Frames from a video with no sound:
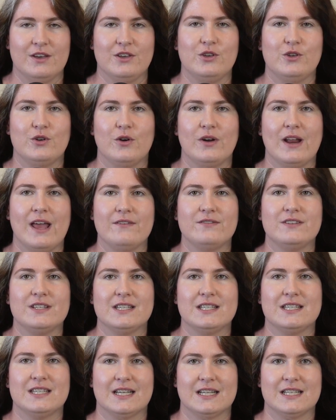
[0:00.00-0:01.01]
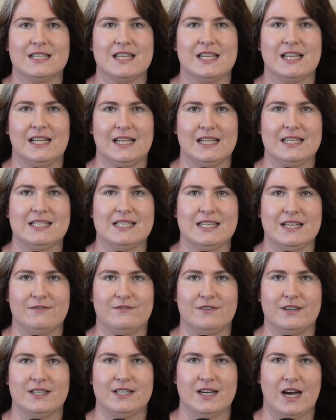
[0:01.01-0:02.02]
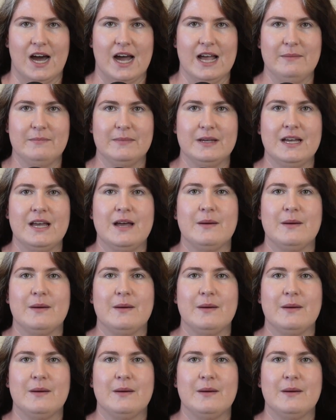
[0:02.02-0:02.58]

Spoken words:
You don't have to stick to the list every time,